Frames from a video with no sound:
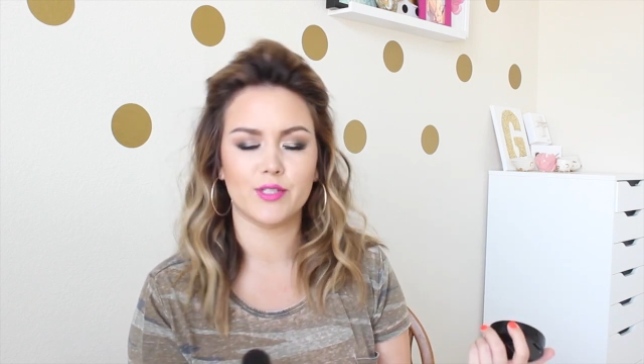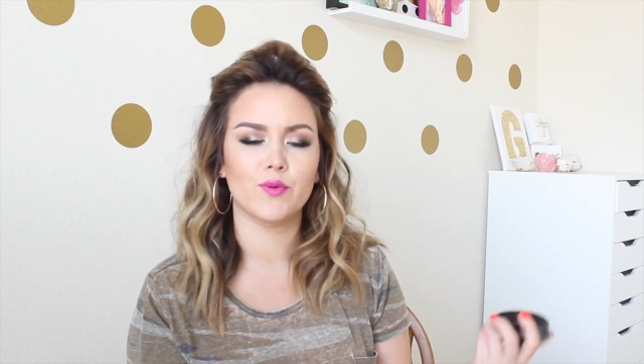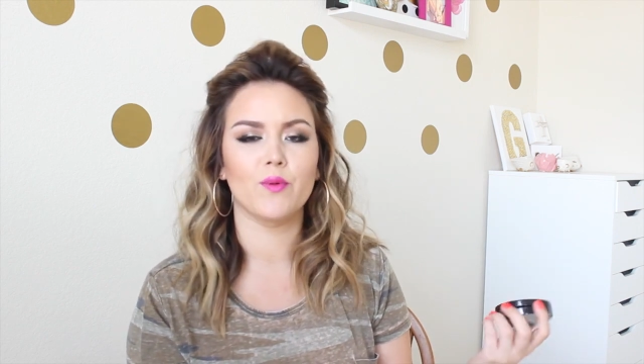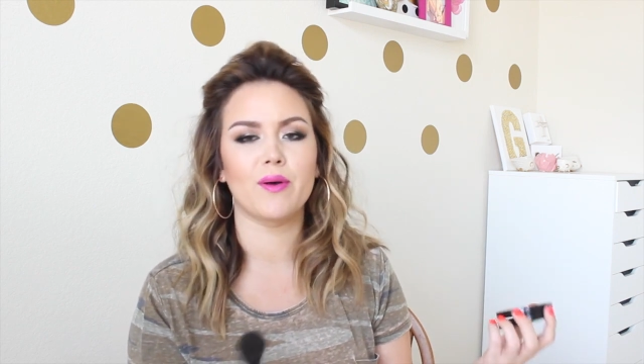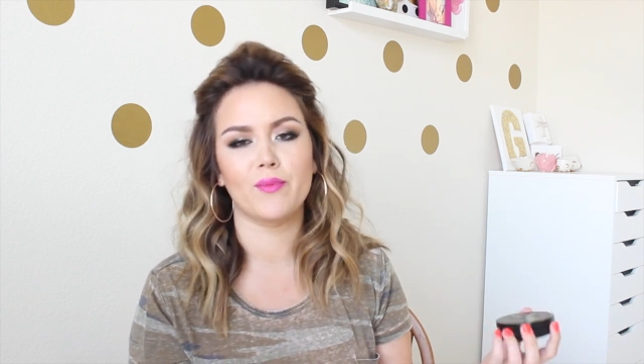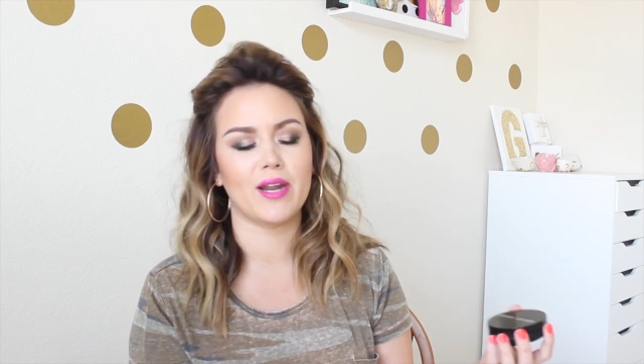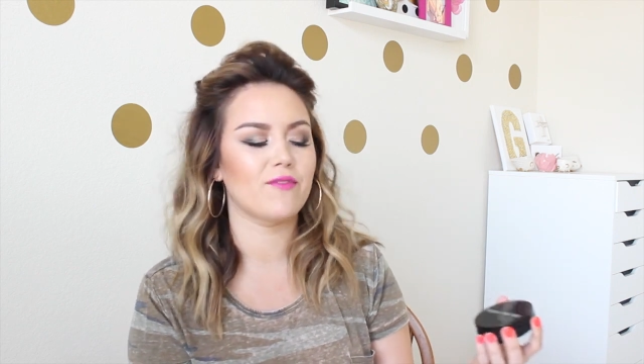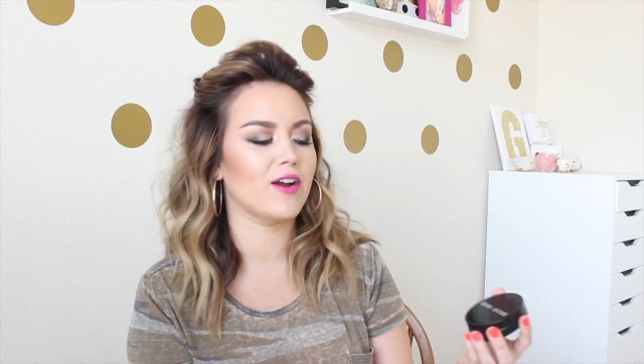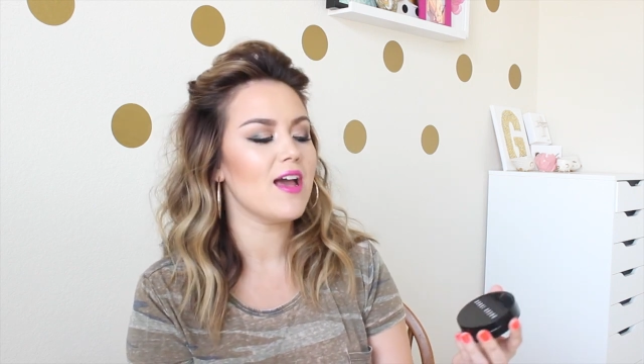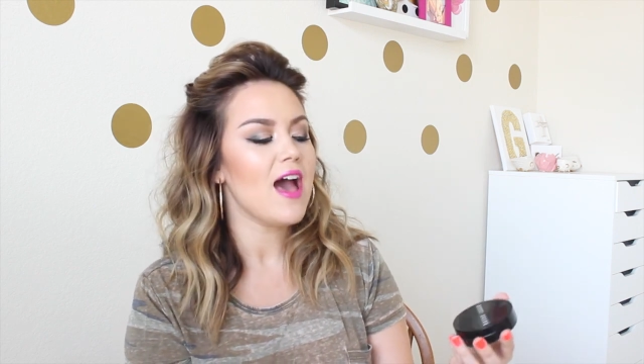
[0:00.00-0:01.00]
is a tool, but
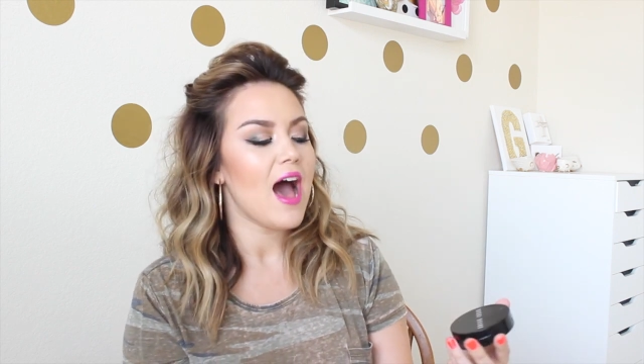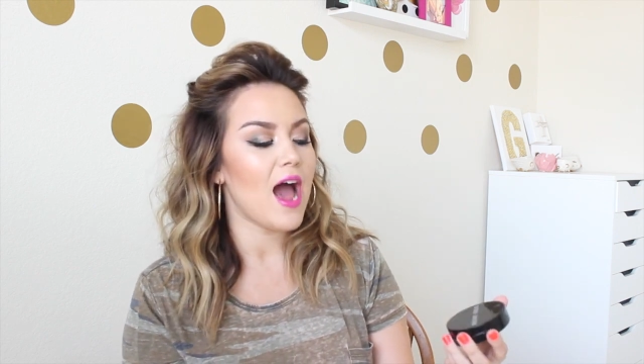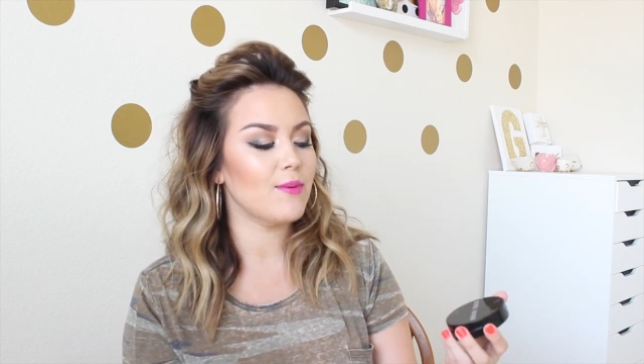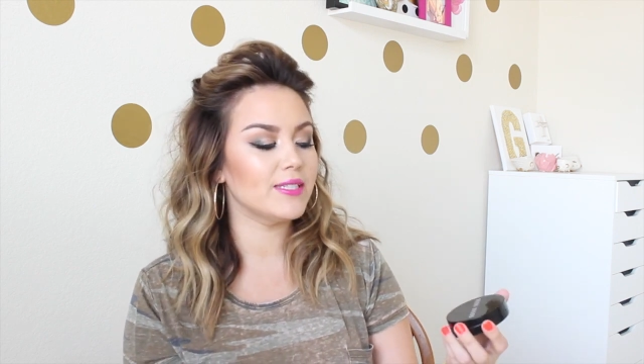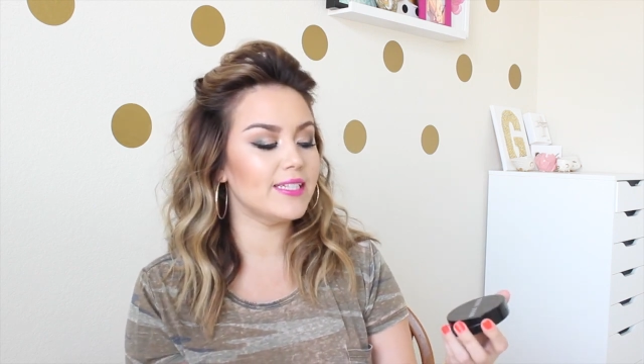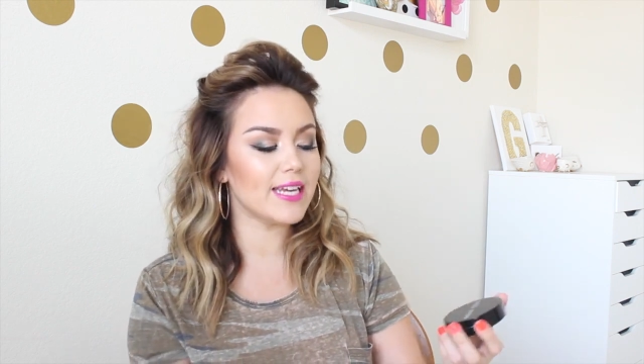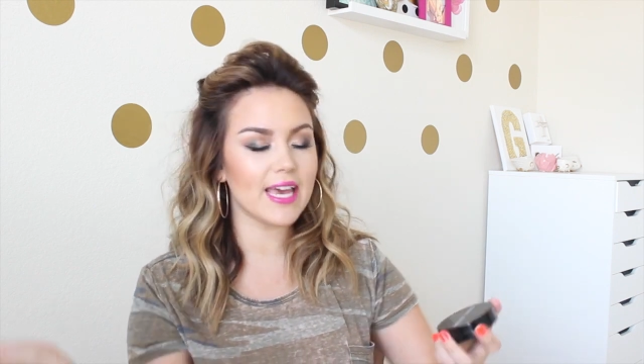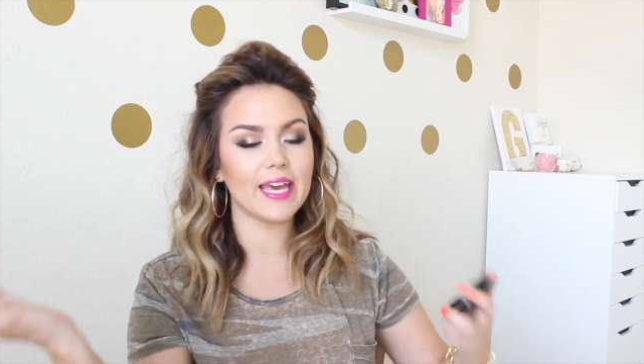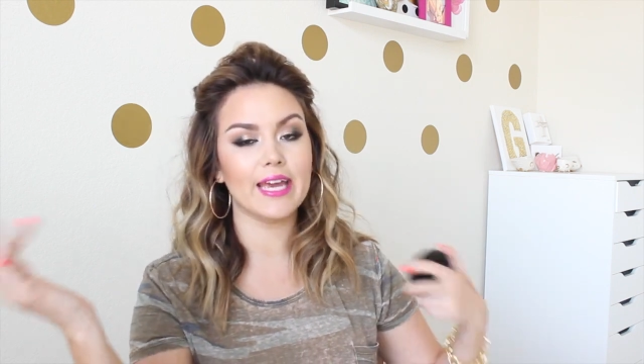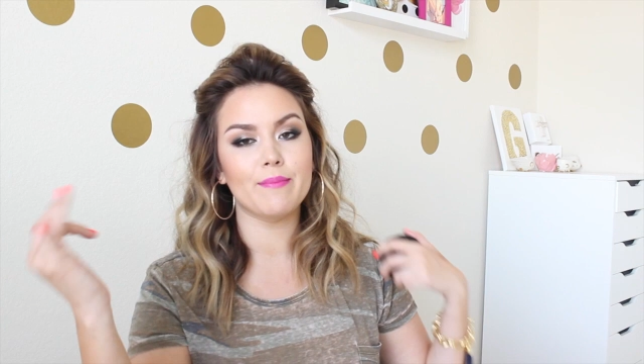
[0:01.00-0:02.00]
whatever. I was
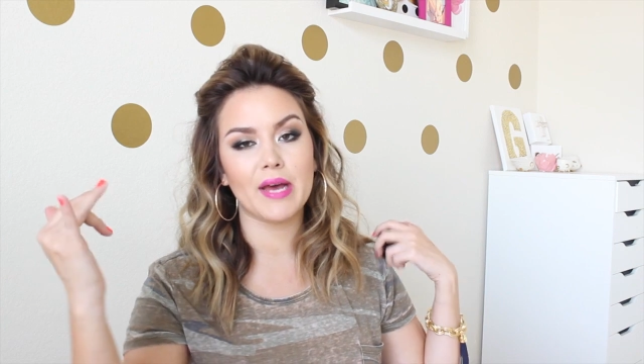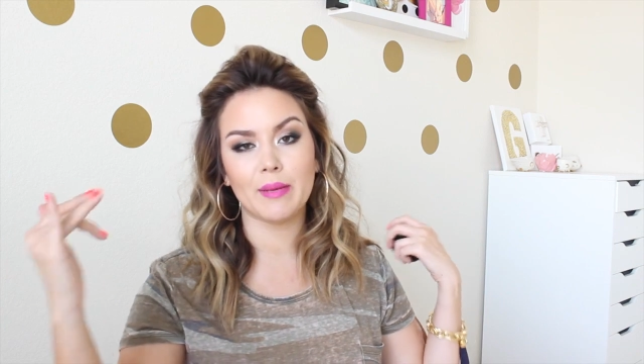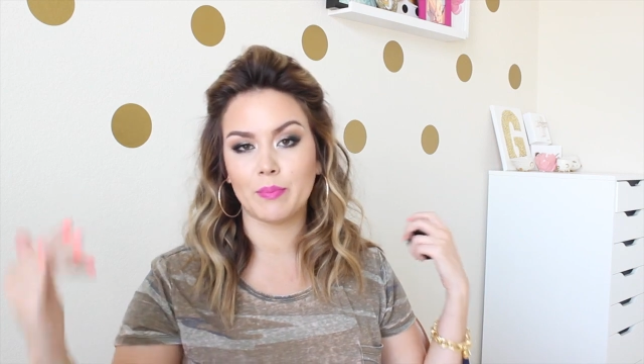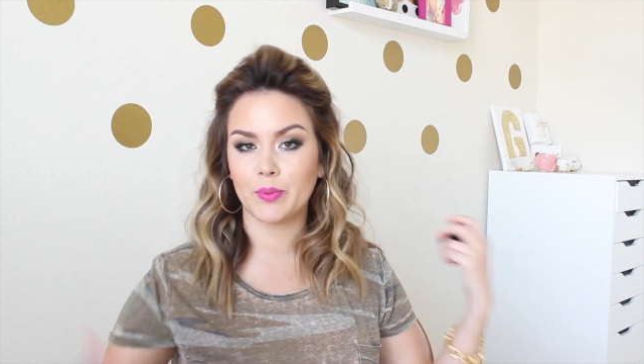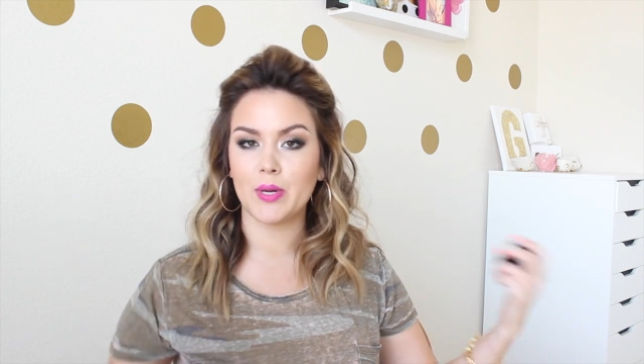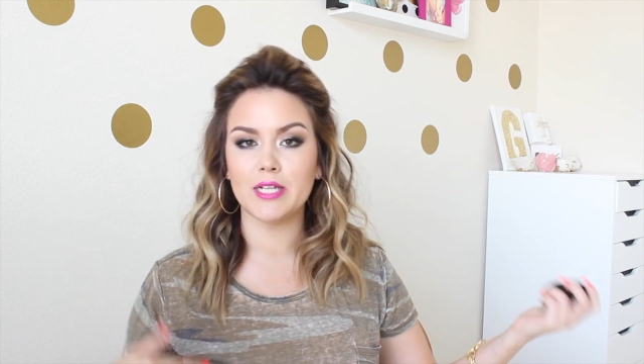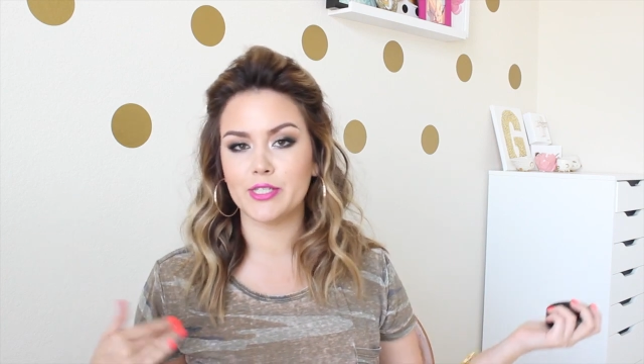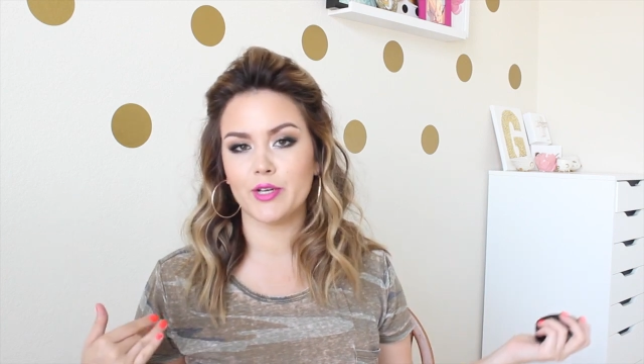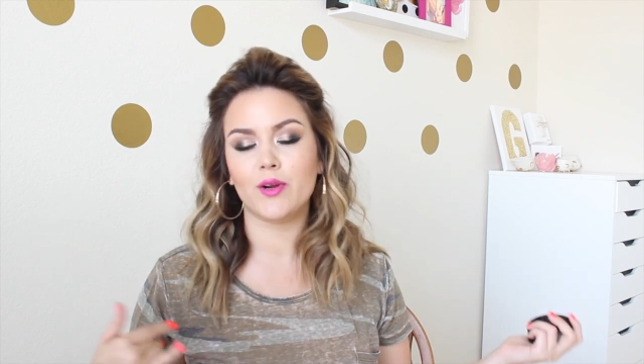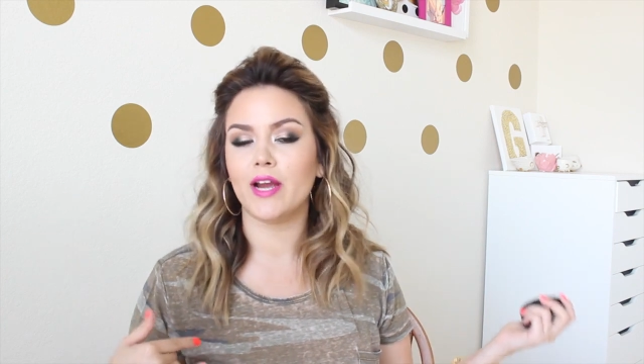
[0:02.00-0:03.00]
digging in my
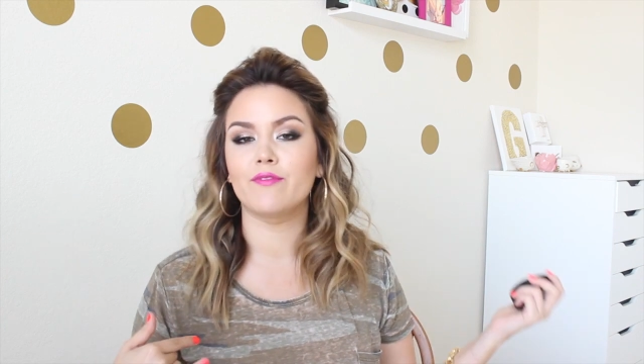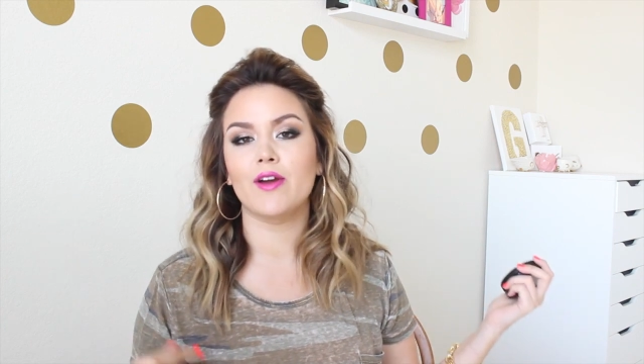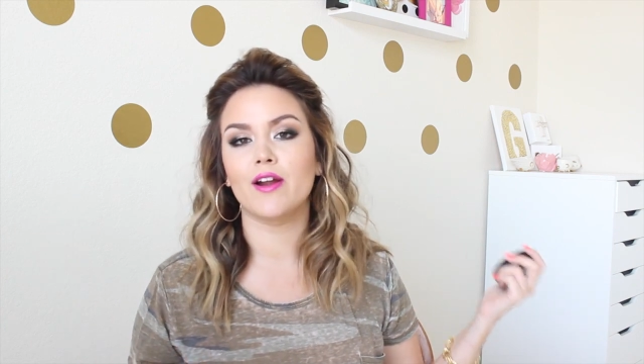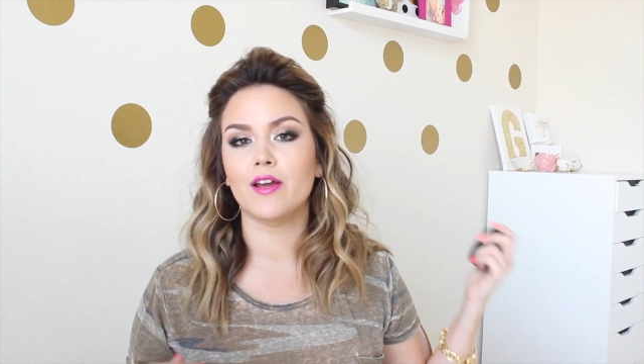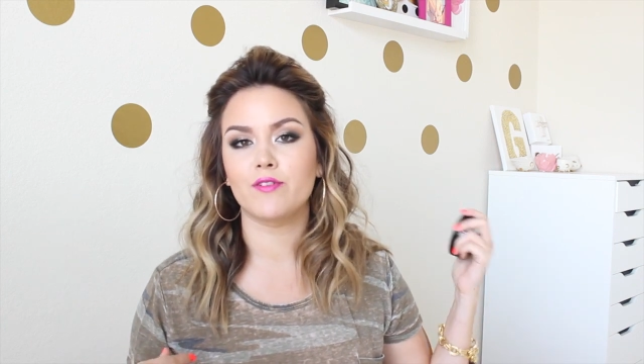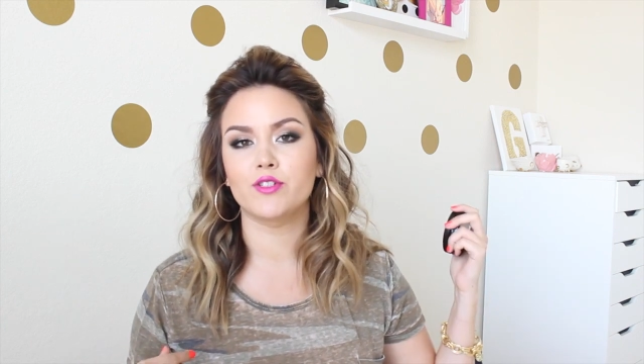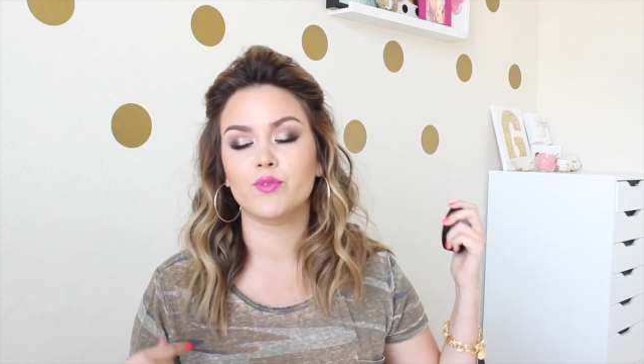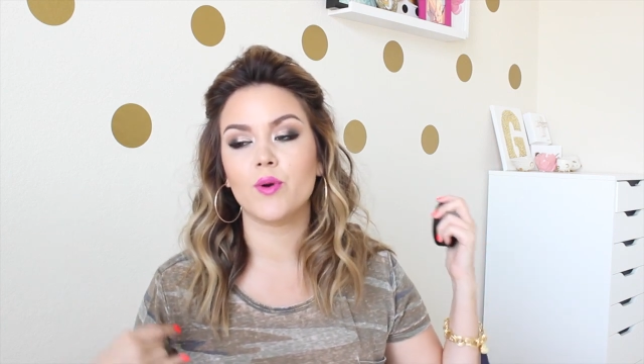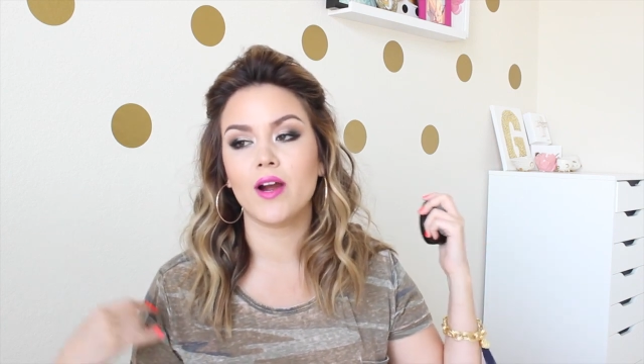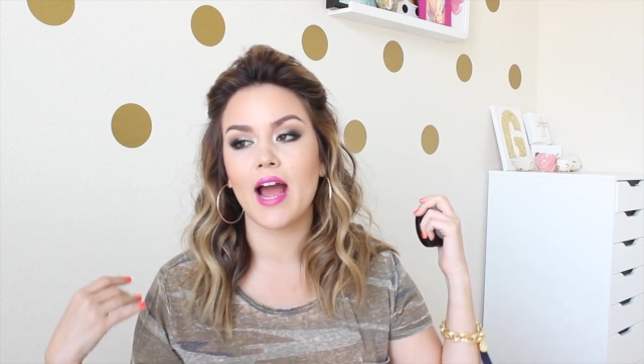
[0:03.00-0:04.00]
bronzer graveyard of a
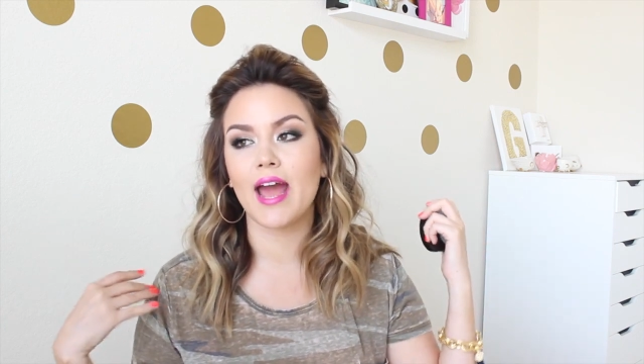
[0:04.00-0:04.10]
drawer.